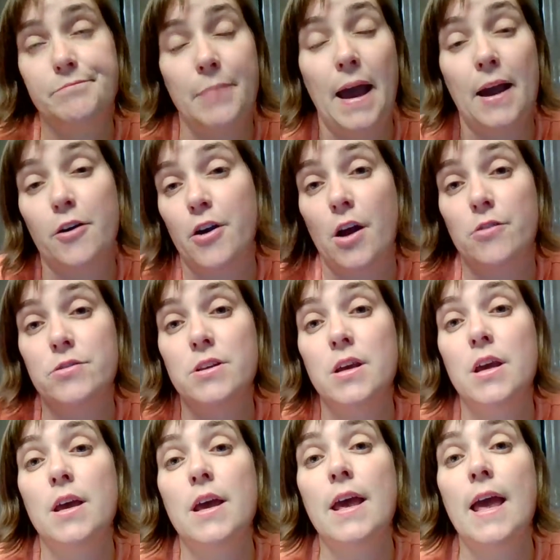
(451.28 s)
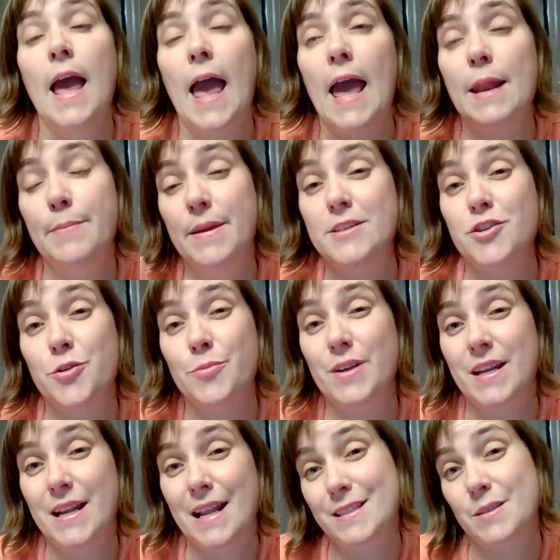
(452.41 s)
background and be
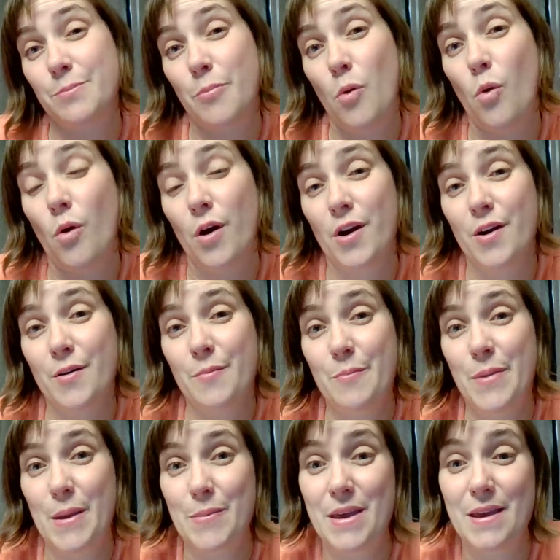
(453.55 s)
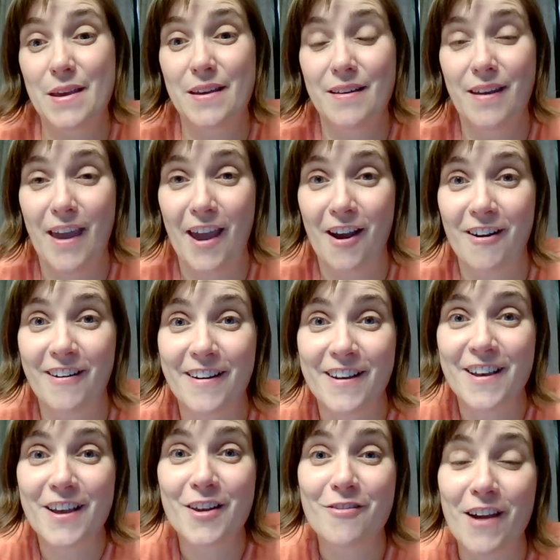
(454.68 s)
interpreted as poor baby care,
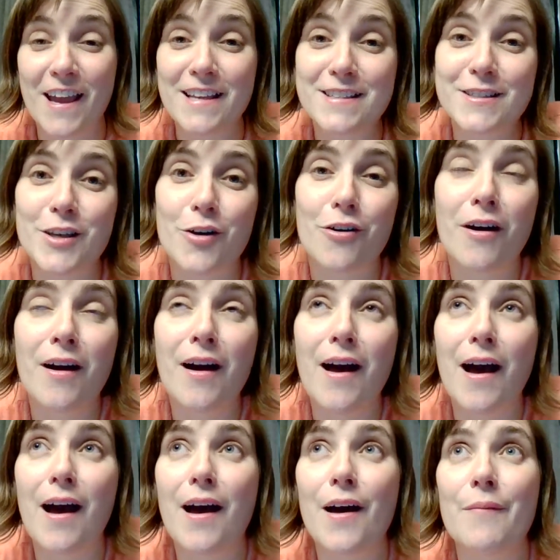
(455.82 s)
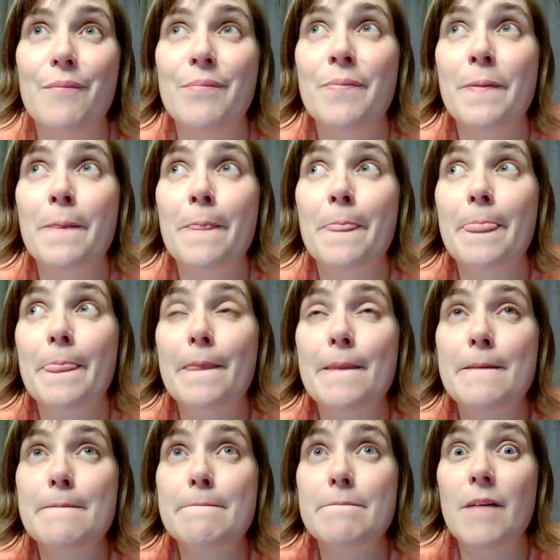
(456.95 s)
right? So I
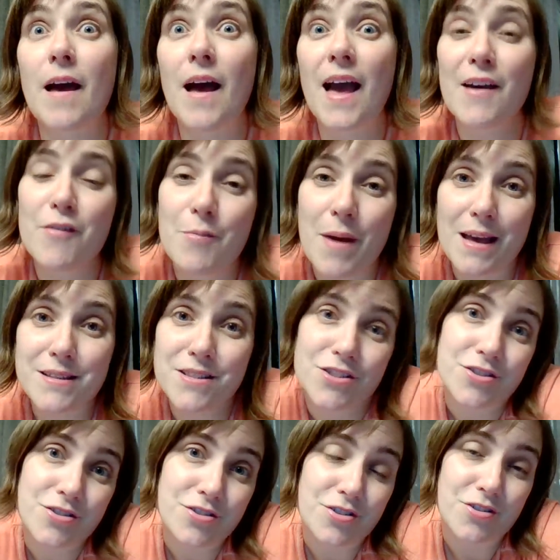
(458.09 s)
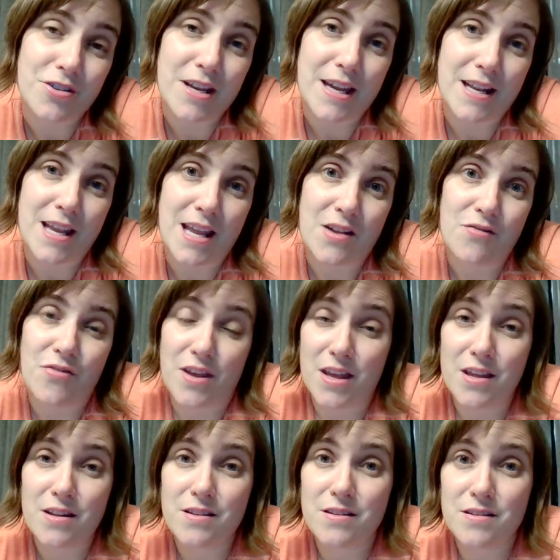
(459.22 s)
have a master's degree in
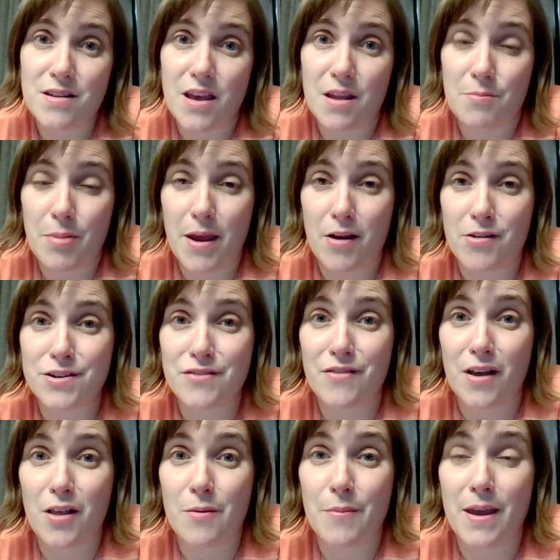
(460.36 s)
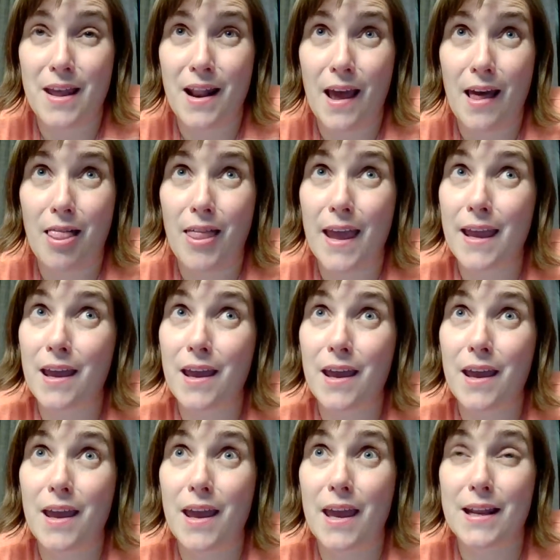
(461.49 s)
infant and parent development. I like
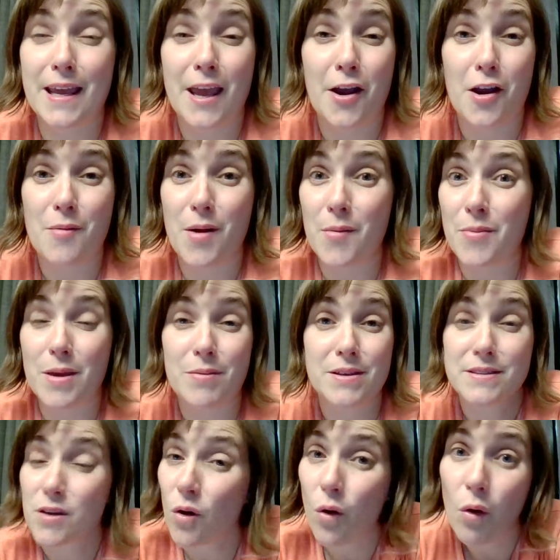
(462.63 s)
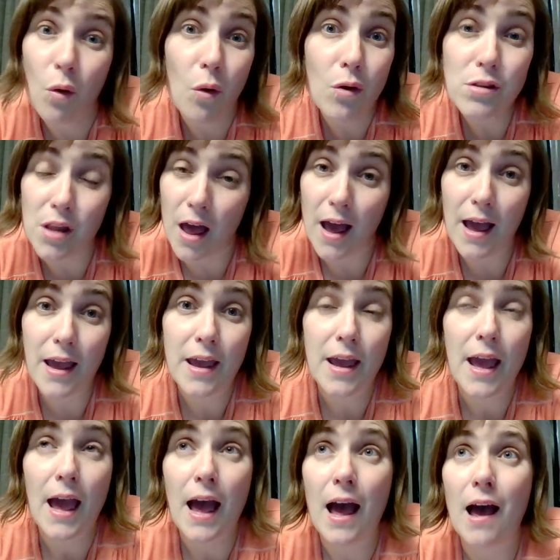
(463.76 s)
and care about babies a whole lot.
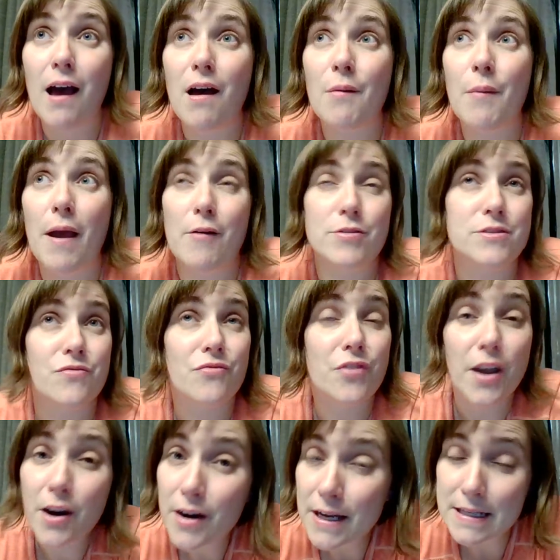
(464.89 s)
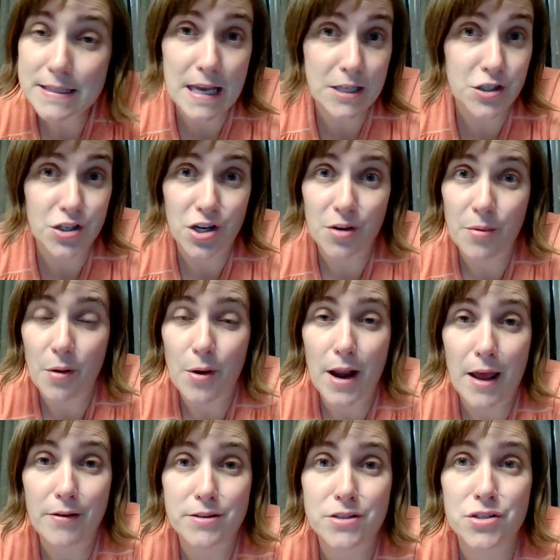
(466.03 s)
I was very intentional about what
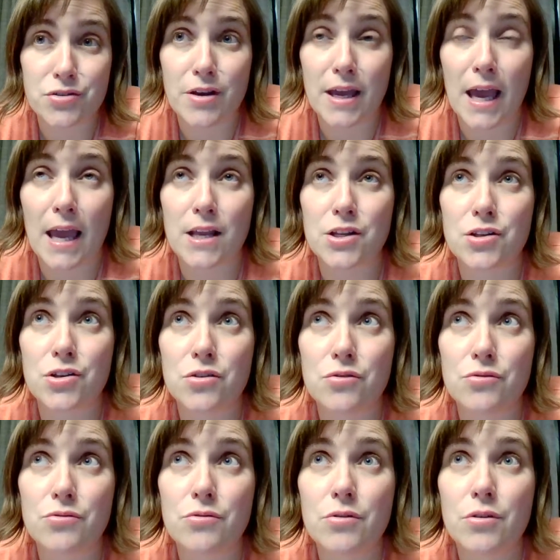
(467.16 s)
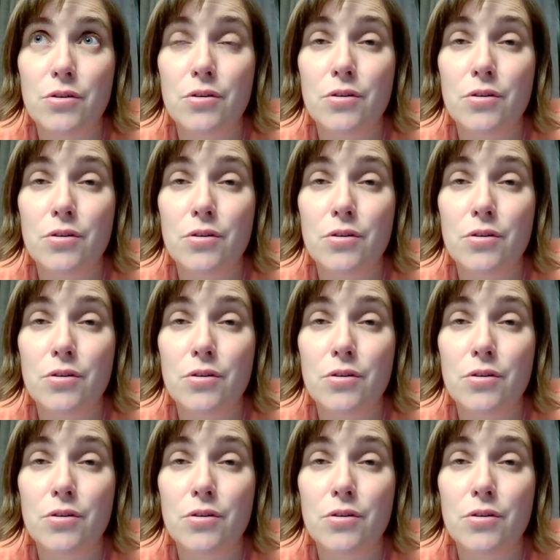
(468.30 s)
I was doing. I knew